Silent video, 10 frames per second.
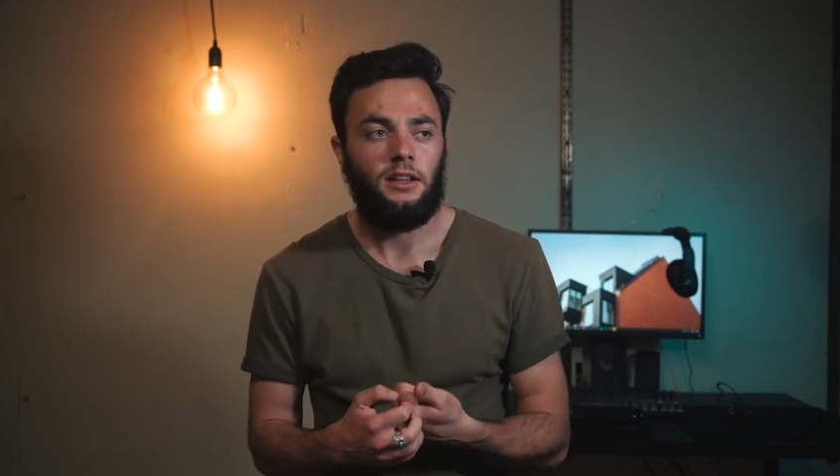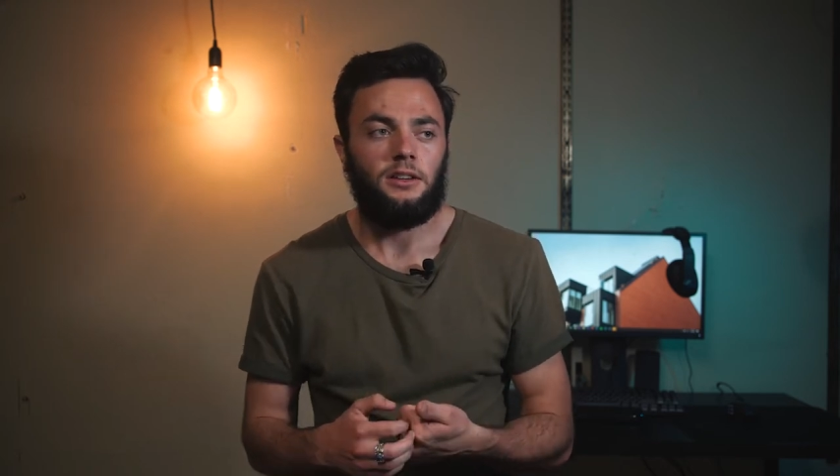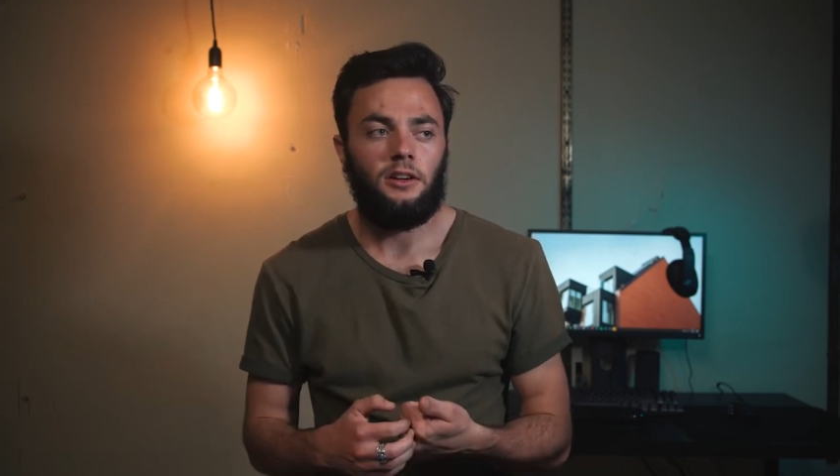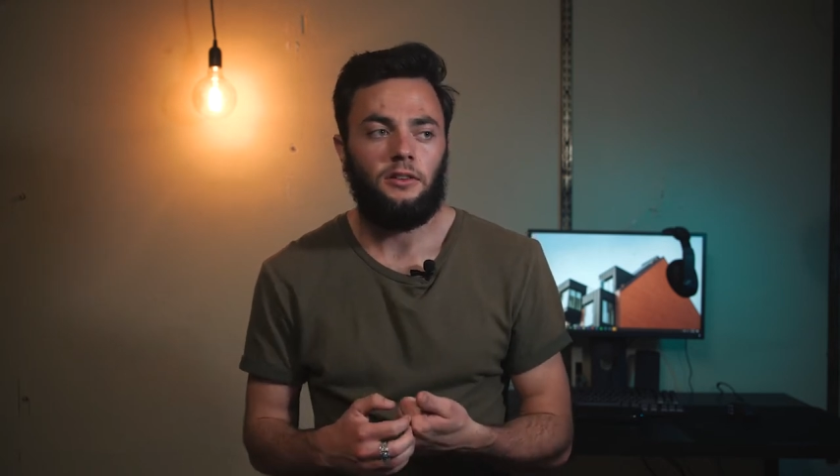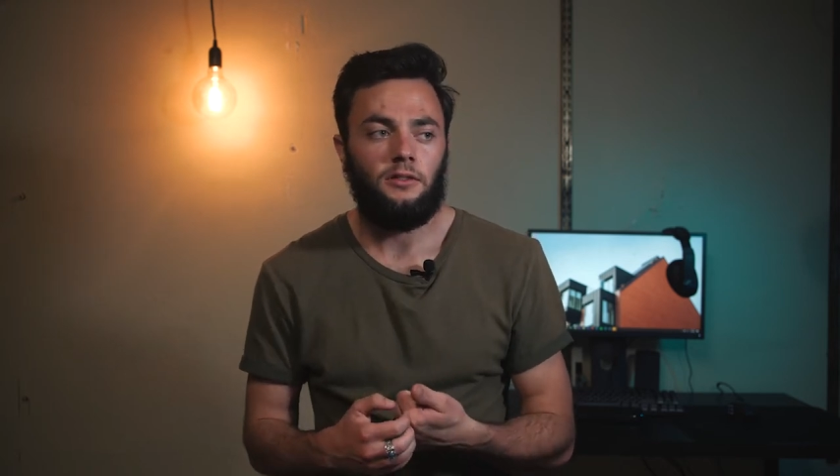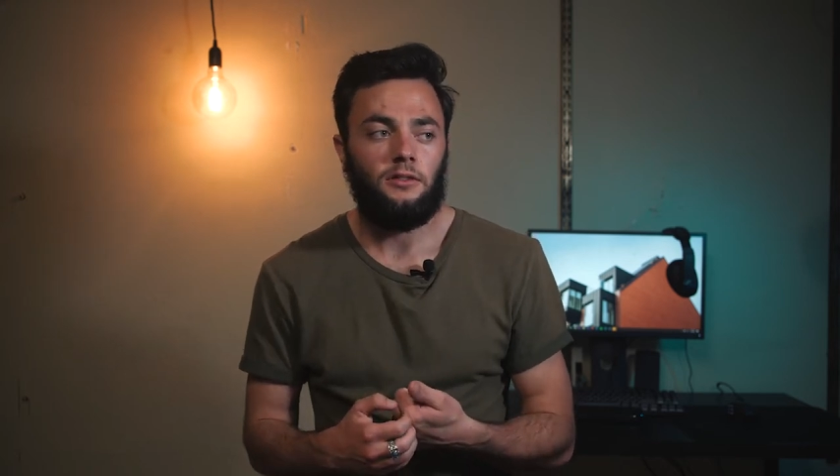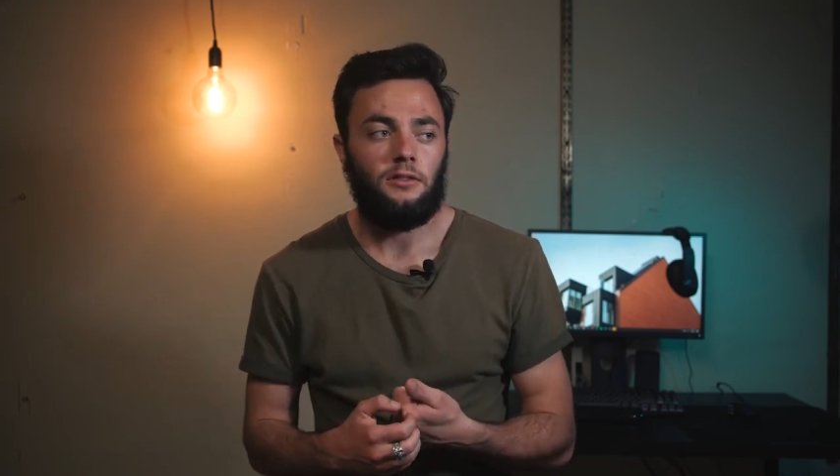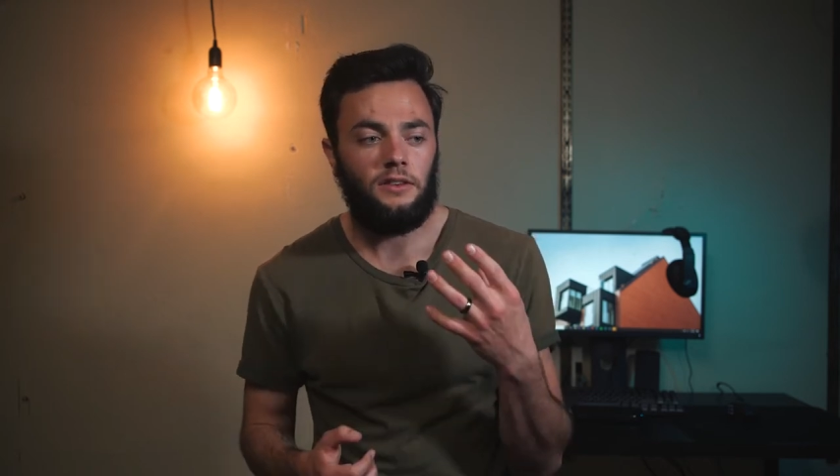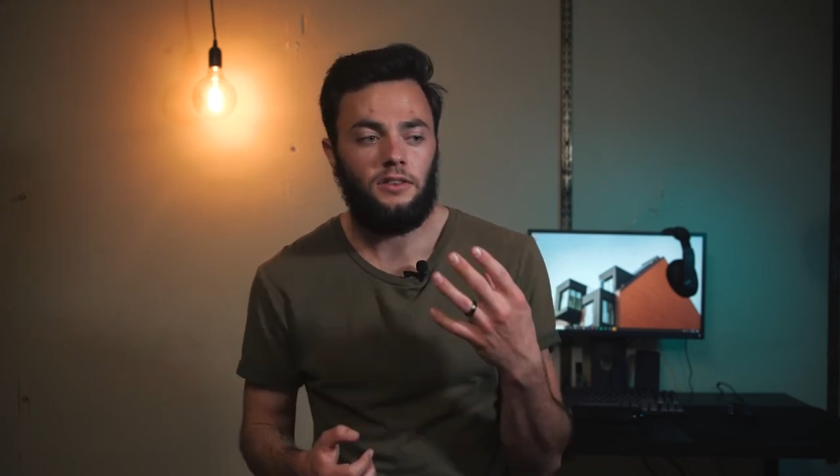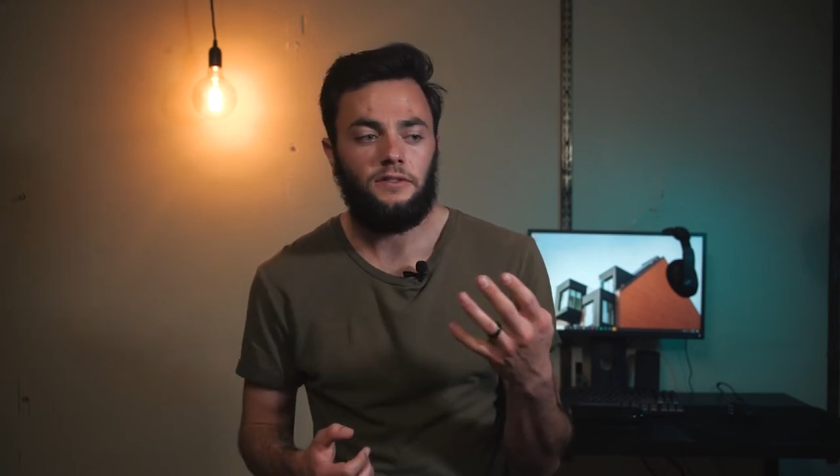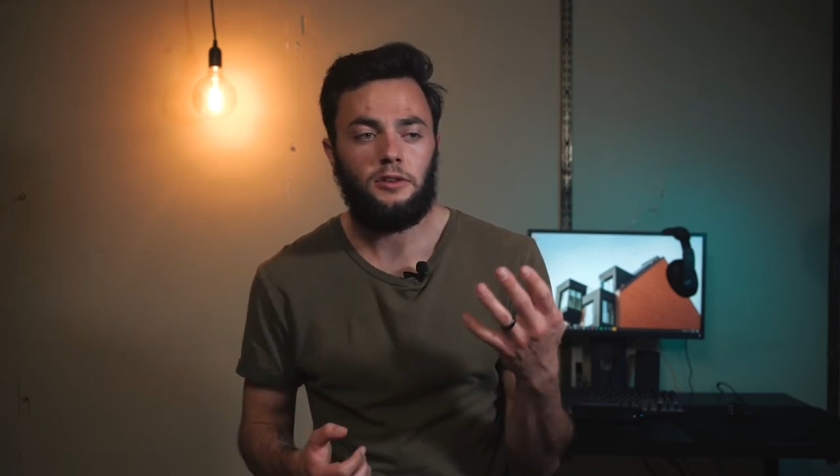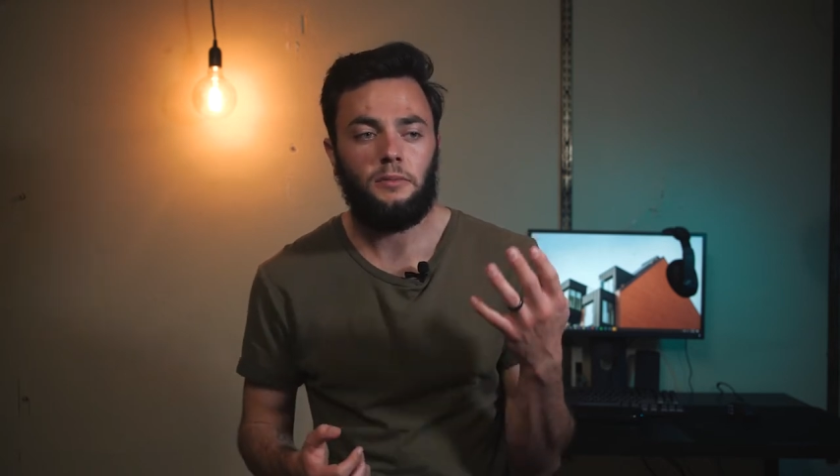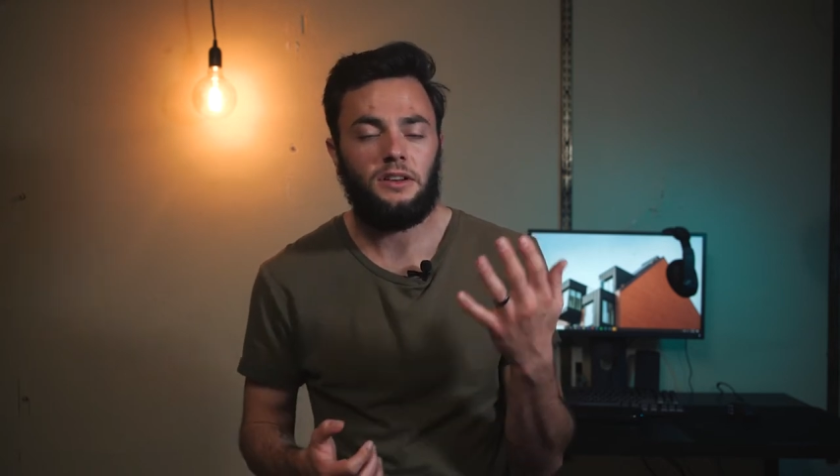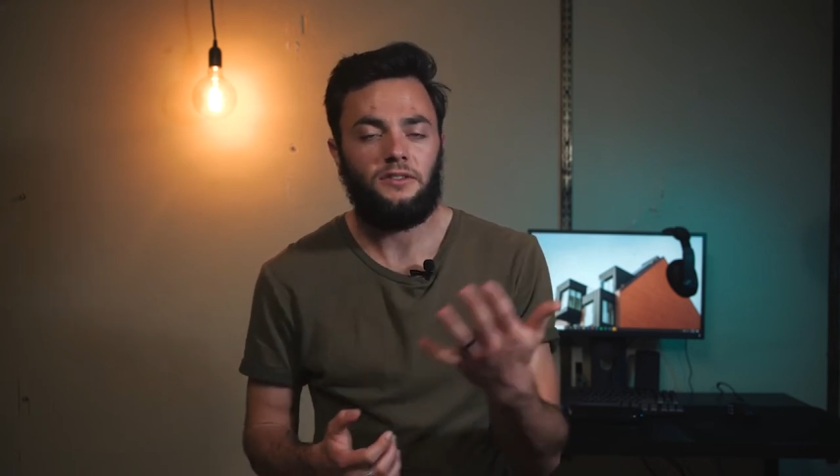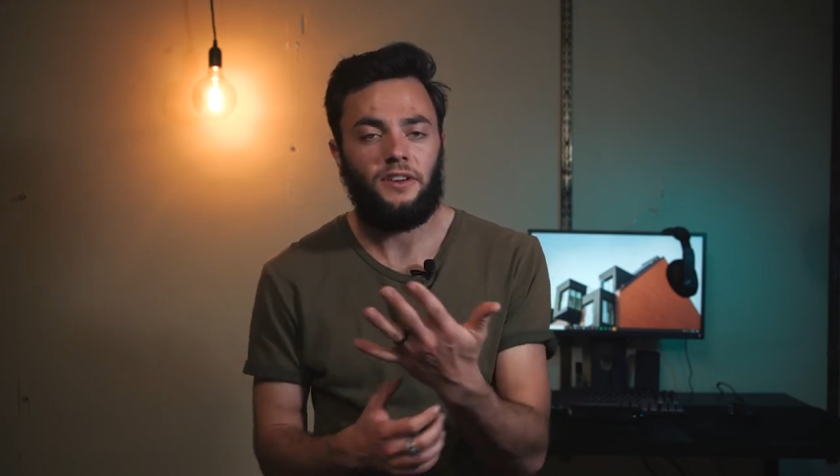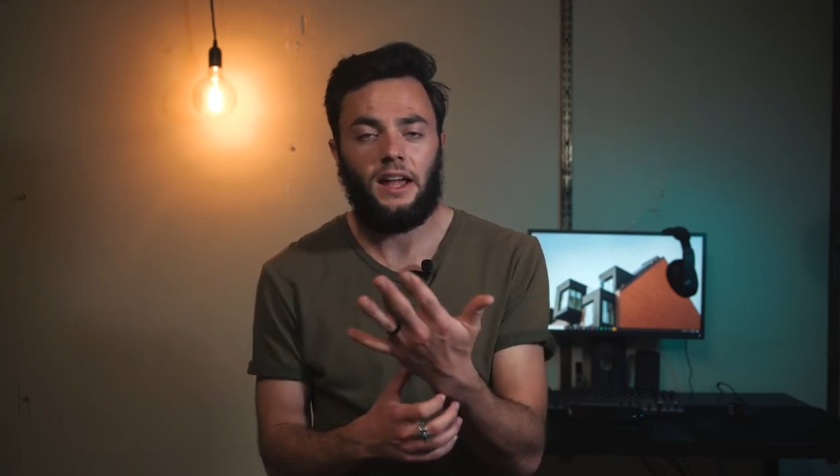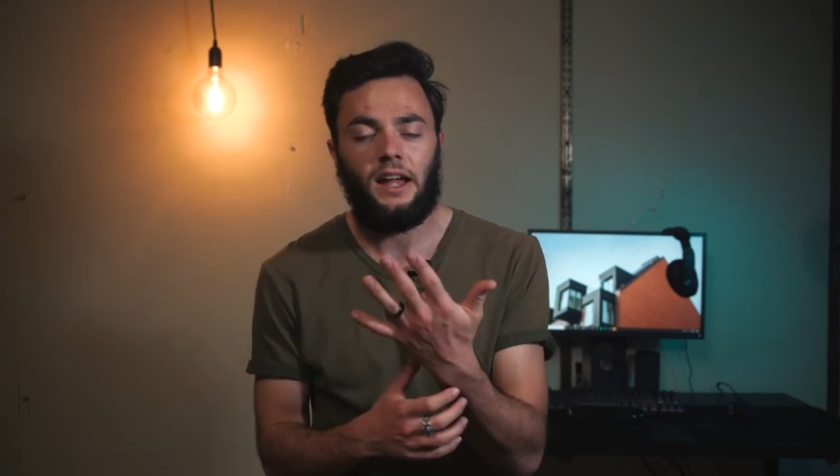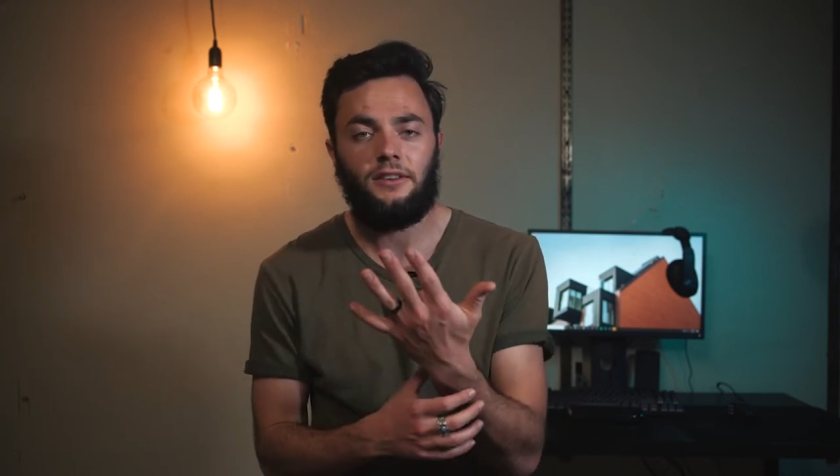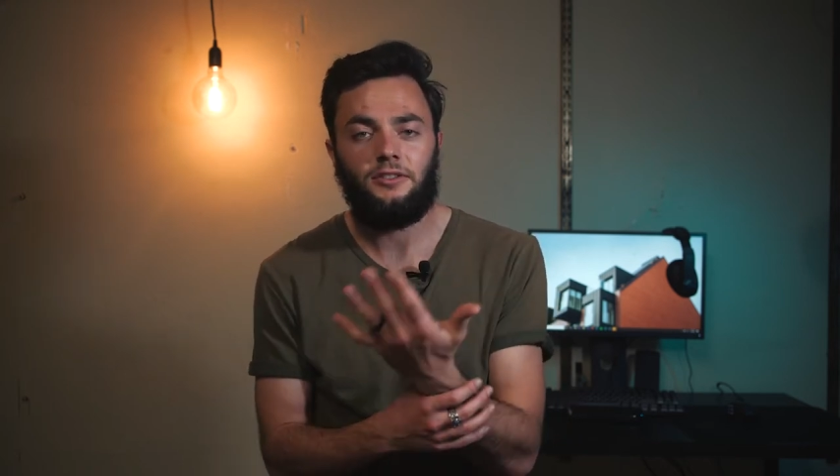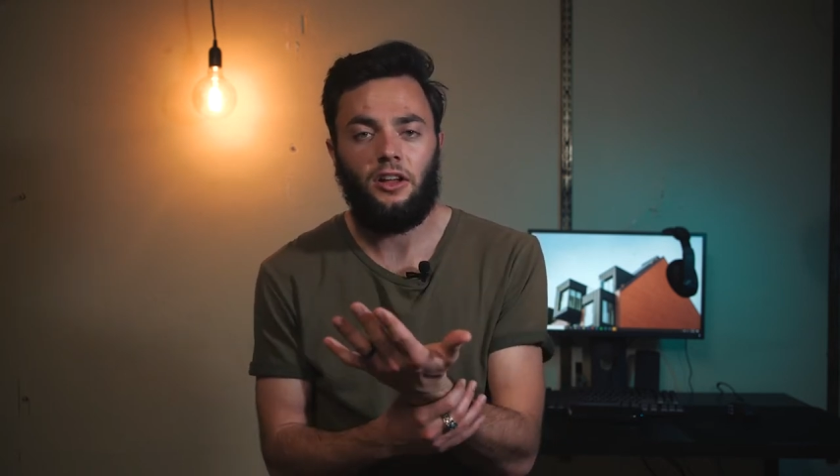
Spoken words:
you know, even if you made $5,